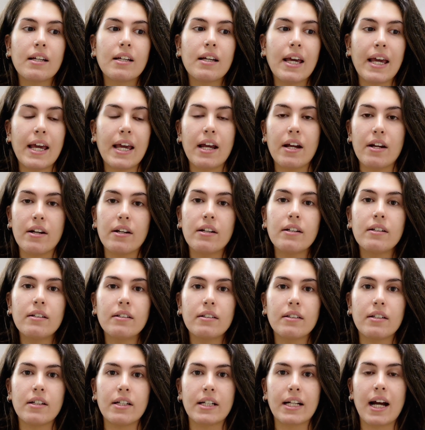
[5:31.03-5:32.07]

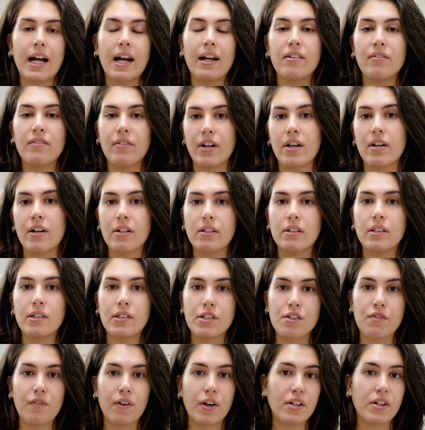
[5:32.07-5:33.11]
kind of hair
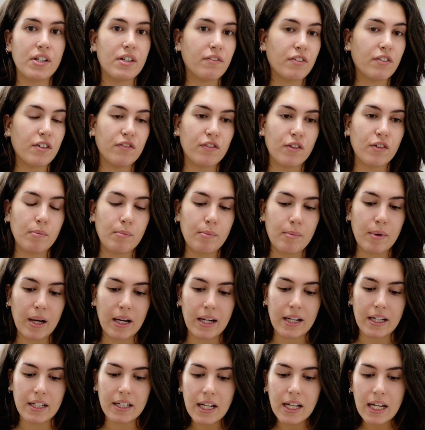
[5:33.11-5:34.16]
looks very different from
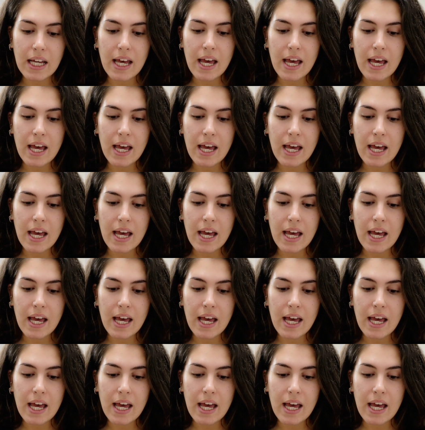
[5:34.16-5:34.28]
mine.